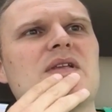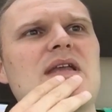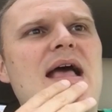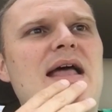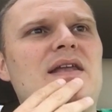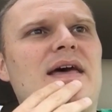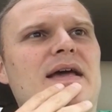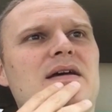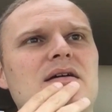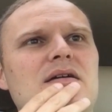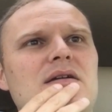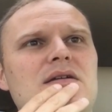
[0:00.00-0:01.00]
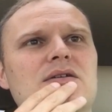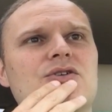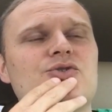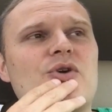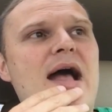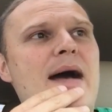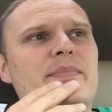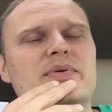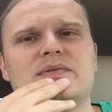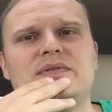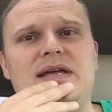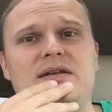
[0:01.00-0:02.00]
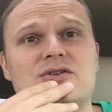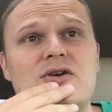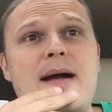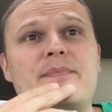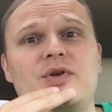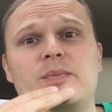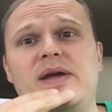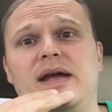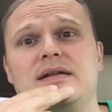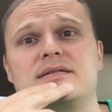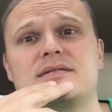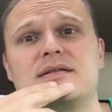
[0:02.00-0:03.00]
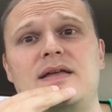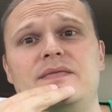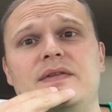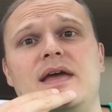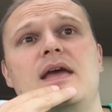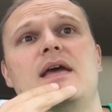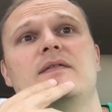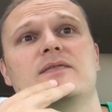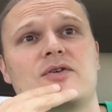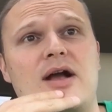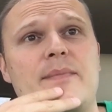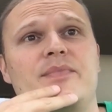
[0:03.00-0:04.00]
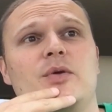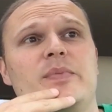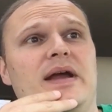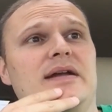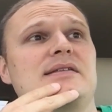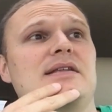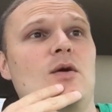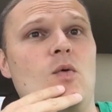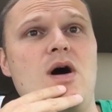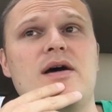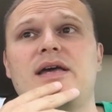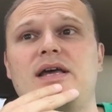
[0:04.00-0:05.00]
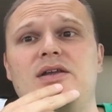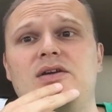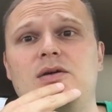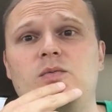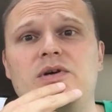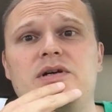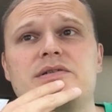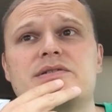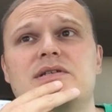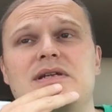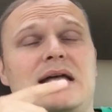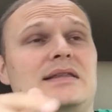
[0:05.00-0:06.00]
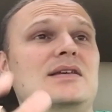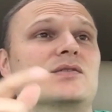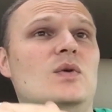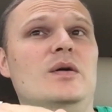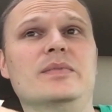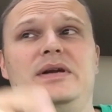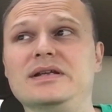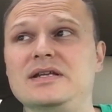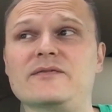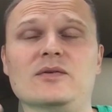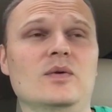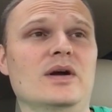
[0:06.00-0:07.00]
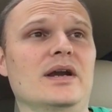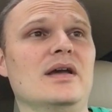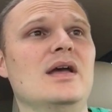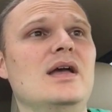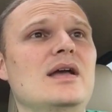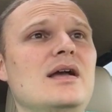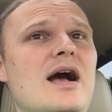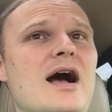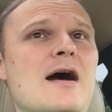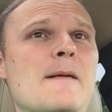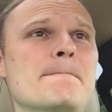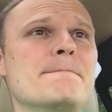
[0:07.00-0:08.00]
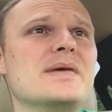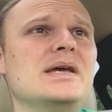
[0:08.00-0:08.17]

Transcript: had like crap they had crap their pants they have crap their pants and they're walking into goodwills not this one but a different one um,